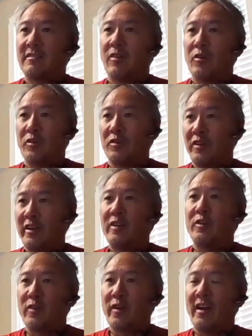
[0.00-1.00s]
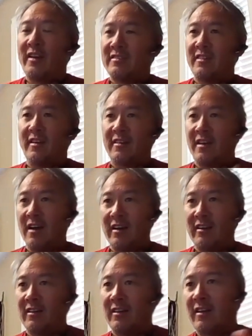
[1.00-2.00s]
Are you needing your asset, kind
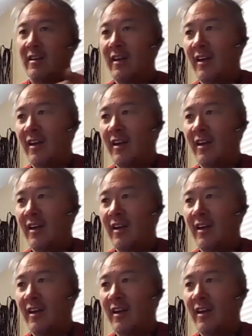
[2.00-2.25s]
of thing?